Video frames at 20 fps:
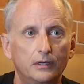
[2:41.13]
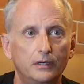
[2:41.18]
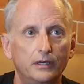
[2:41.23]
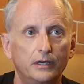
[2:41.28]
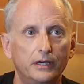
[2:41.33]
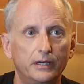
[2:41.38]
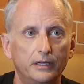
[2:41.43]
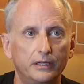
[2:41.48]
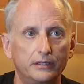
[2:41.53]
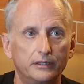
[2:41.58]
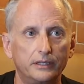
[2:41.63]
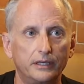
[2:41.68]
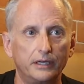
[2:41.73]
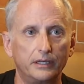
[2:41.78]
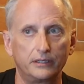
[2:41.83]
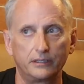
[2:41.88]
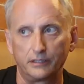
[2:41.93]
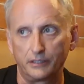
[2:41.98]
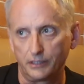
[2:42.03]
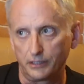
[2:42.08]
And, and
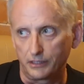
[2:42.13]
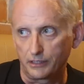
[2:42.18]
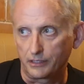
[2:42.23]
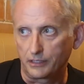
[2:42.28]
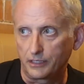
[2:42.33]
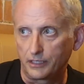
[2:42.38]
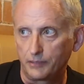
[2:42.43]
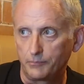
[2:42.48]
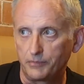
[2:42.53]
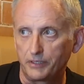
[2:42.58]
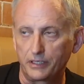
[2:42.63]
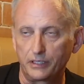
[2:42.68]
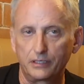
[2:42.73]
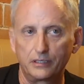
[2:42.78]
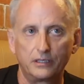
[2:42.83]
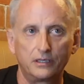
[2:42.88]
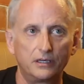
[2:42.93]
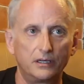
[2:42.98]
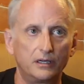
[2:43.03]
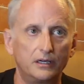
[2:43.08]
then uh, I met
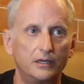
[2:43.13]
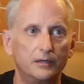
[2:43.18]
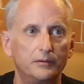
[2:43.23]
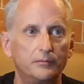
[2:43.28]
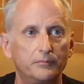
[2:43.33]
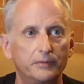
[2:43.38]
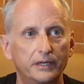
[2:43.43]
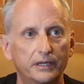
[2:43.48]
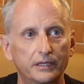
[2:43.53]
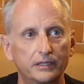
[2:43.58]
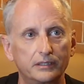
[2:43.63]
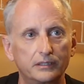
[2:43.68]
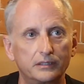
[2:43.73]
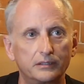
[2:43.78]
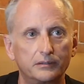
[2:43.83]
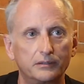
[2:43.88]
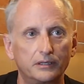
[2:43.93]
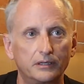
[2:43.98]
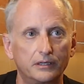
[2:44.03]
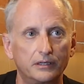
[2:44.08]
uh, my
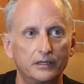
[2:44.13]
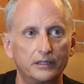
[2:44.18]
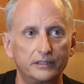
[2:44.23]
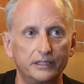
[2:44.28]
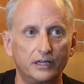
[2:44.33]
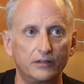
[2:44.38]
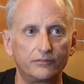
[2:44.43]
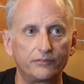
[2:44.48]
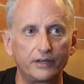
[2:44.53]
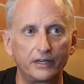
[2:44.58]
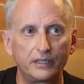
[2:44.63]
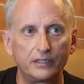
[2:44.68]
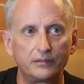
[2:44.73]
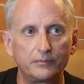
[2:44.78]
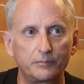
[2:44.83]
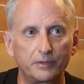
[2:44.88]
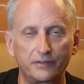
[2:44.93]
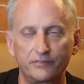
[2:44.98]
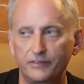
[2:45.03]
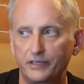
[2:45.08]

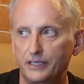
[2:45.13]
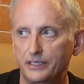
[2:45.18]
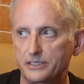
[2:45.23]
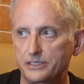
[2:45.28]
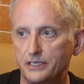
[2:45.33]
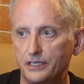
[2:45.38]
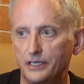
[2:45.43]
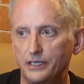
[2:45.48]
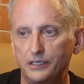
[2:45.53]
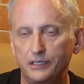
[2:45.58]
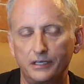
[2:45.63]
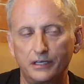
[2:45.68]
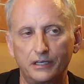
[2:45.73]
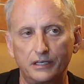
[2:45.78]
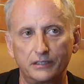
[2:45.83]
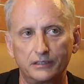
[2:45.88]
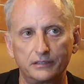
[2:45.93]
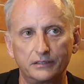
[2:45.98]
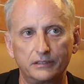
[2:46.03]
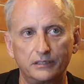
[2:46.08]
uh, my fiance,
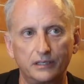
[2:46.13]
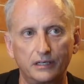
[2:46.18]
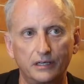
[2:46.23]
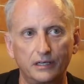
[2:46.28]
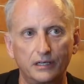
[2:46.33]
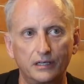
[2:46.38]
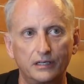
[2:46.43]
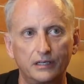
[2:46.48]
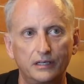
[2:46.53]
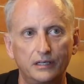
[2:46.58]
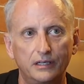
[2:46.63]
and uh,